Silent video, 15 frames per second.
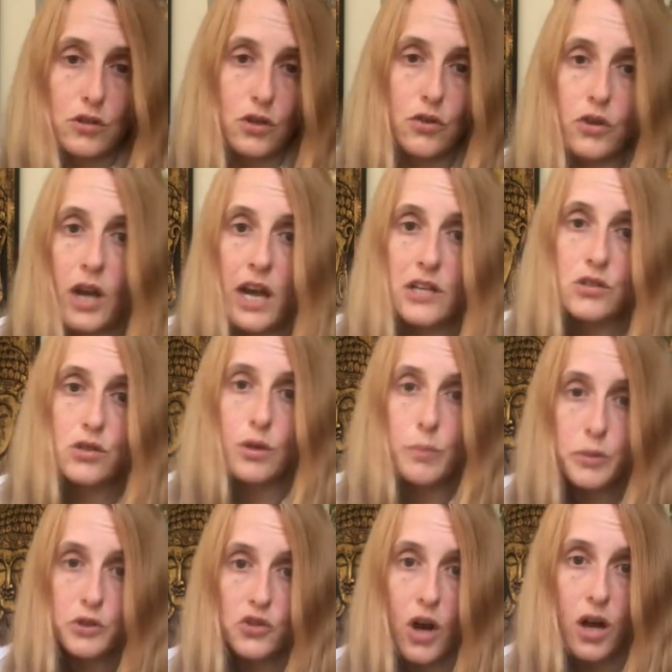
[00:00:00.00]
to create
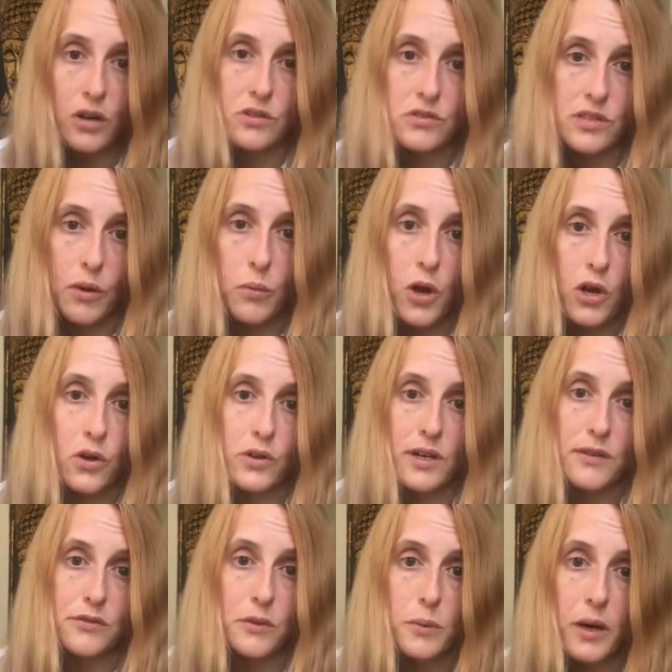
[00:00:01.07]
super drugs that work on
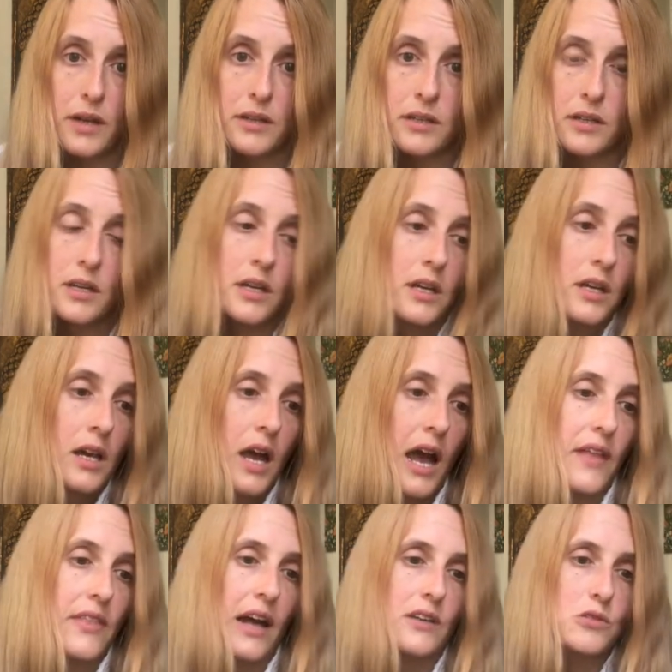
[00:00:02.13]
everyone,
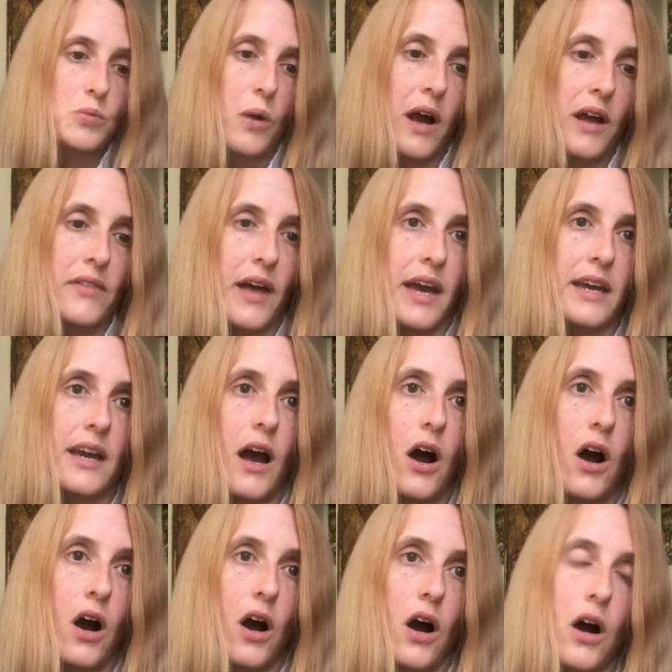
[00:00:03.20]
and that's why they
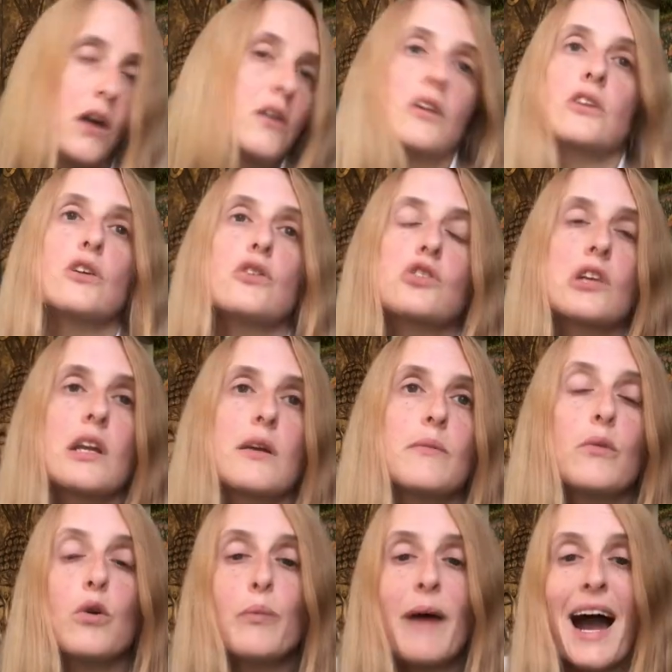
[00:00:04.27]
are usually
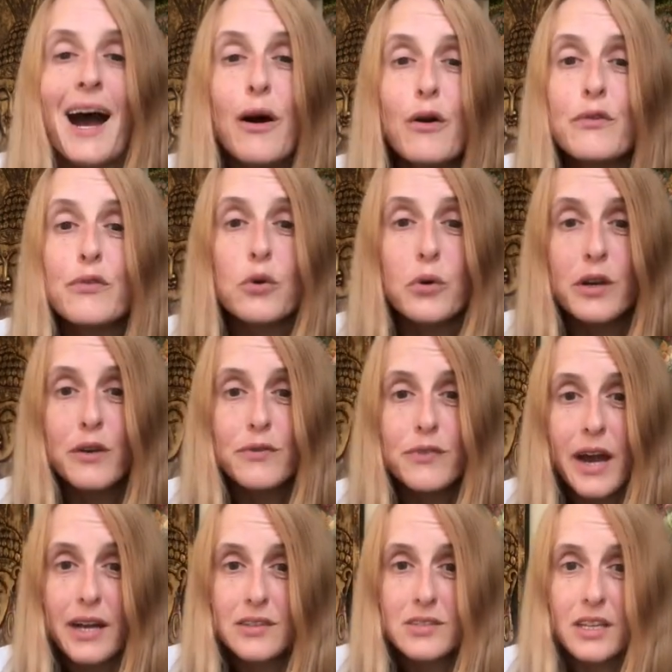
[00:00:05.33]
more powerful and
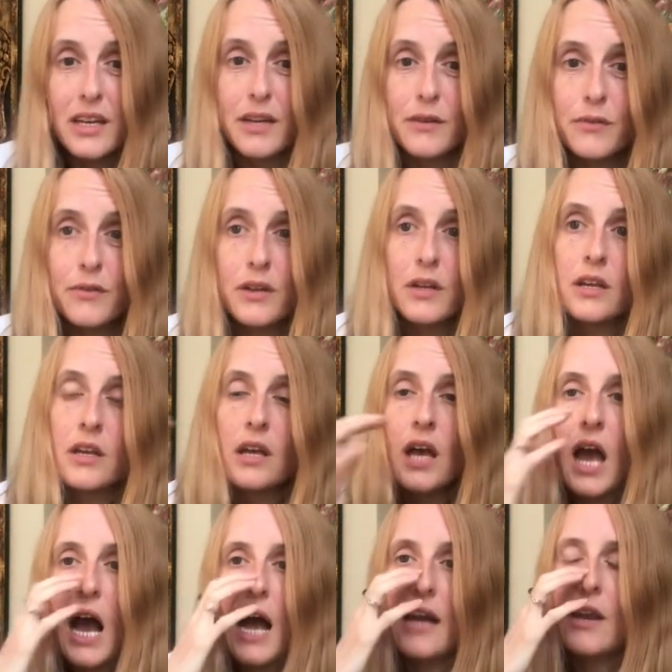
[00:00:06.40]
effective.
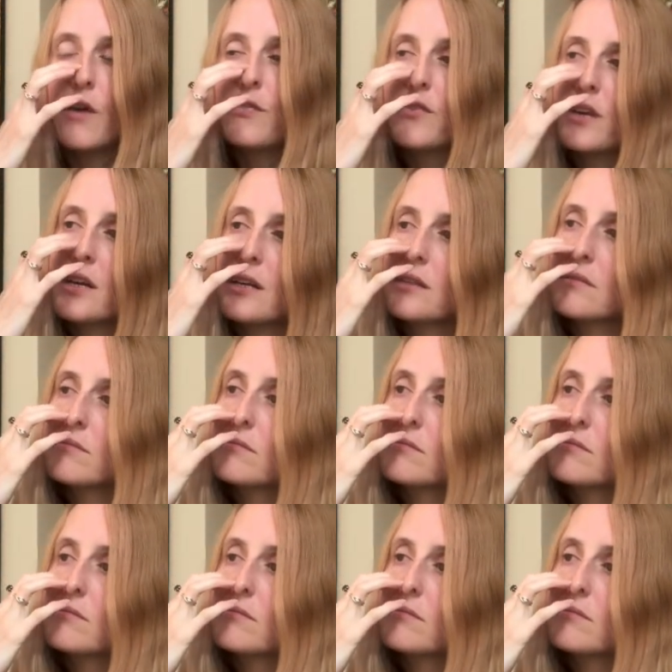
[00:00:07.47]
And I think